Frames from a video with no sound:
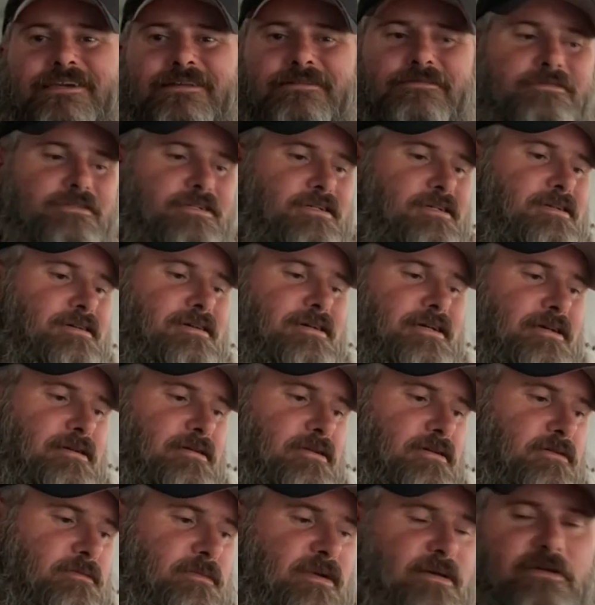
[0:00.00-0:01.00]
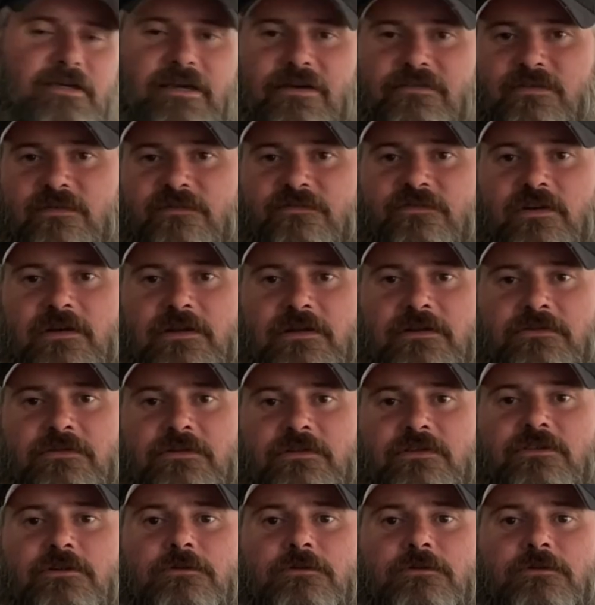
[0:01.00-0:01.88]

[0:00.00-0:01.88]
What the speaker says: and I don't know, maybe have some fun doing it.